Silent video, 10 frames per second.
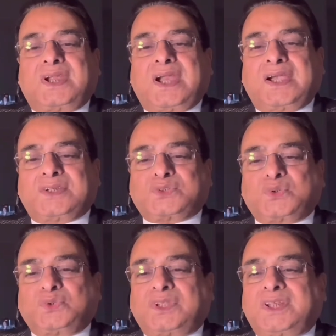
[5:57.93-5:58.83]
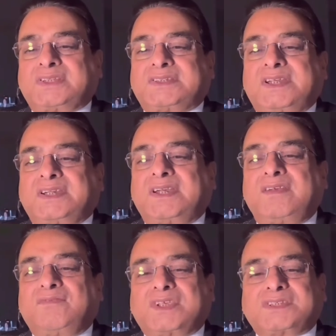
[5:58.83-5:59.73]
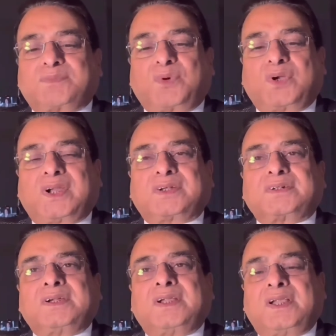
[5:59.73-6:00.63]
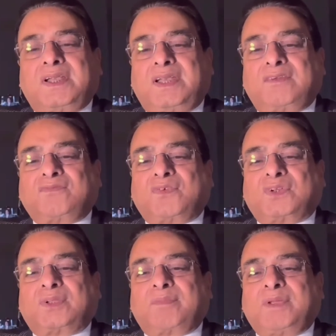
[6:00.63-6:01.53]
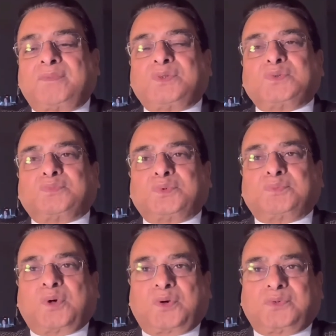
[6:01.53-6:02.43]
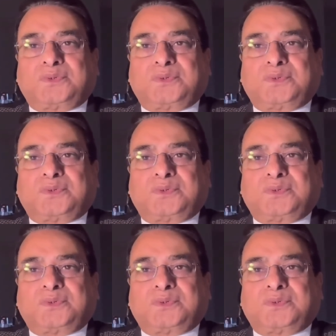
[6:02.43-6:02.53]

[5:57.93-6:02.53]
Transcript: and so there is little waste product left for the baby to poop out.